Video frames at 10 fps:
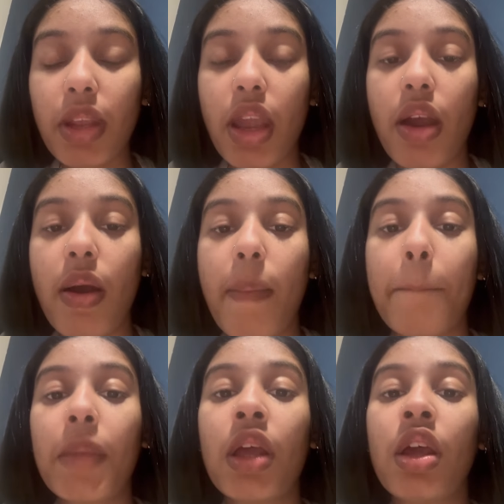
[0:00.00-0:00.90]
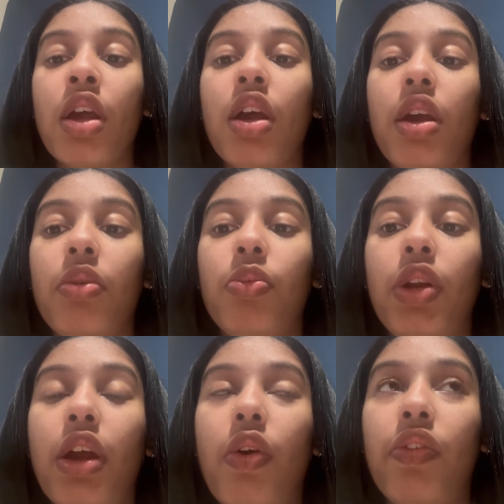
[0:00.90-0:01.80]
And what
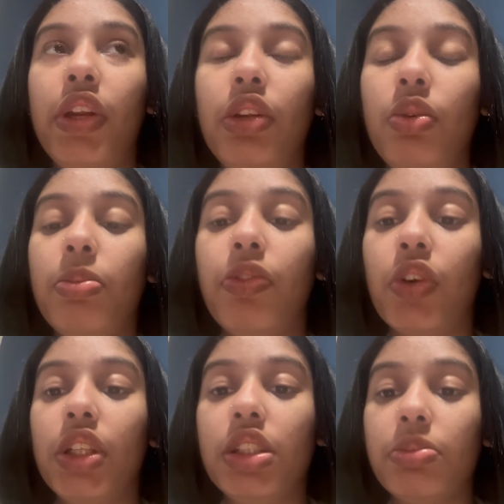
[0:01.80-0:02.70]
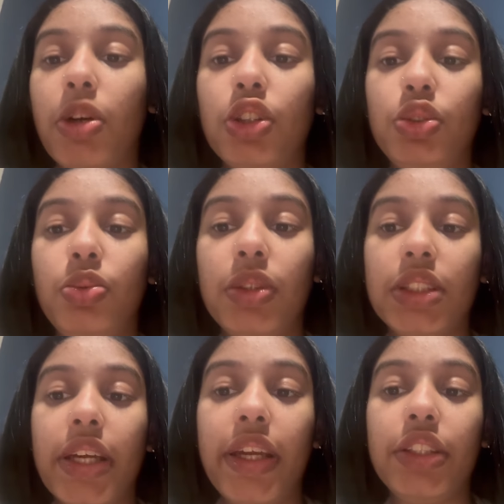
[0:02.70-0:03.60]
I already knew before this module was
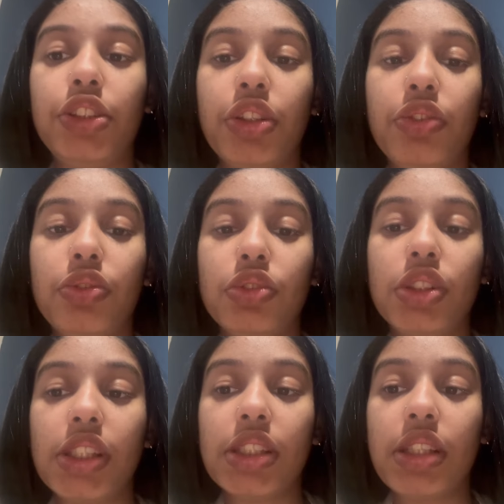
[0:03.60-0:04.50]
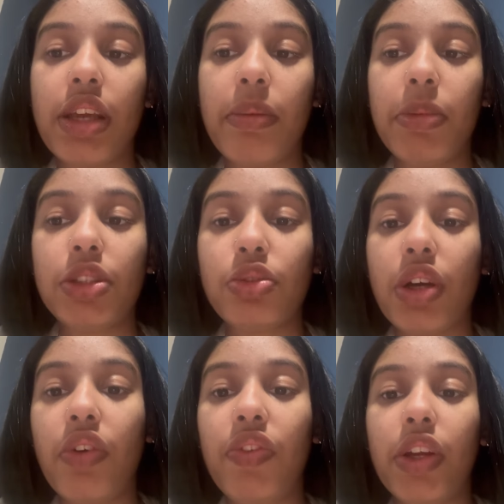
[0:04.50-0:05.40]
I had general sense that mental
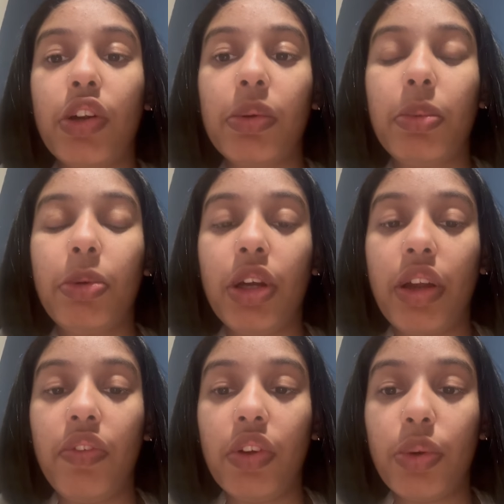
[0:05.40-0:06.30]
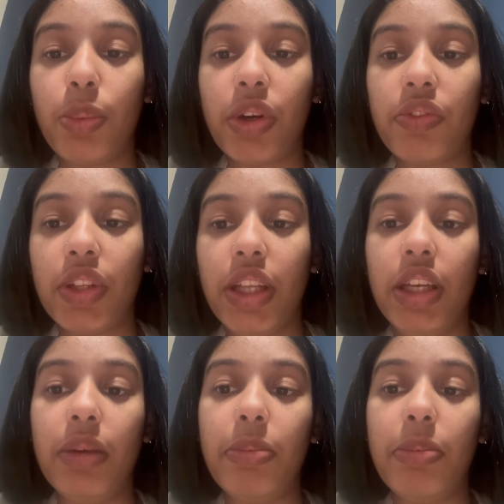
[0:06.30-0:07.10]
health and criminal behavior were related,